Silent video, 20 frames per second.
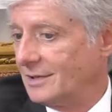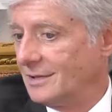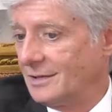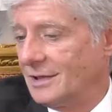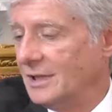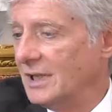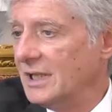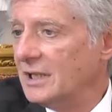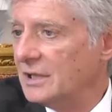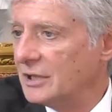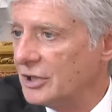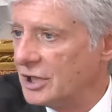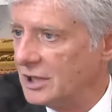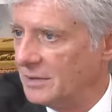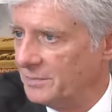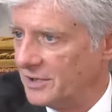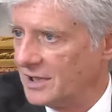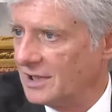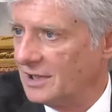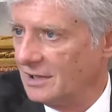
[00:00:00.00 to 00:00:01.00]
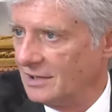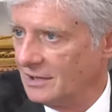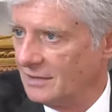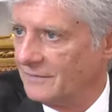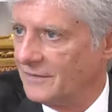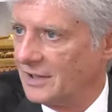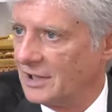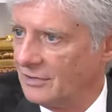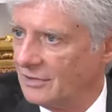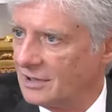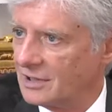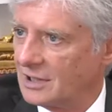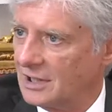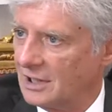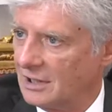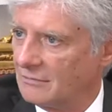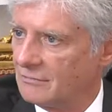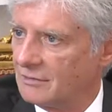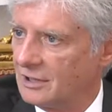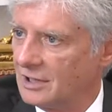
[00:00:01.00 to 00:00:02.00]
the leaderships in the various
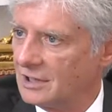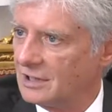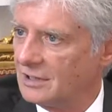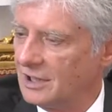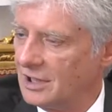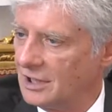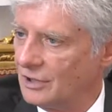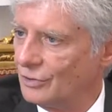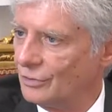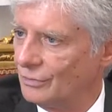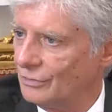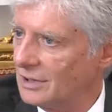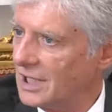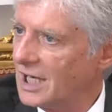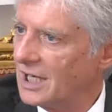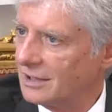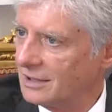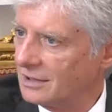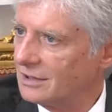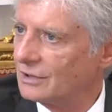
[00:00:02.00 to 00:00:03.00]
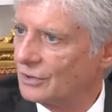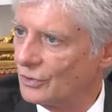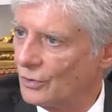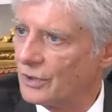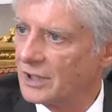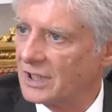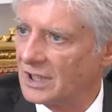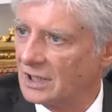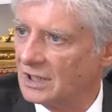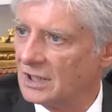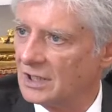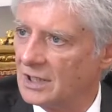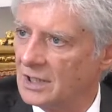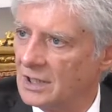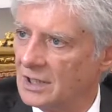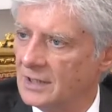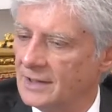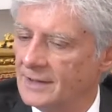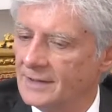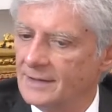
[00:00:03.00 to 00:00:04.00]
countries need to act accordingly.
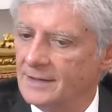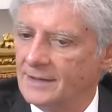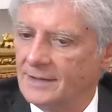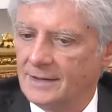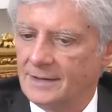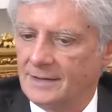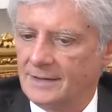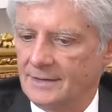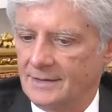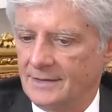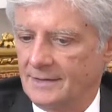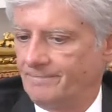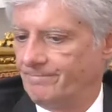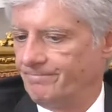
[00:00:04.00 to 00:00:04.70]
Um,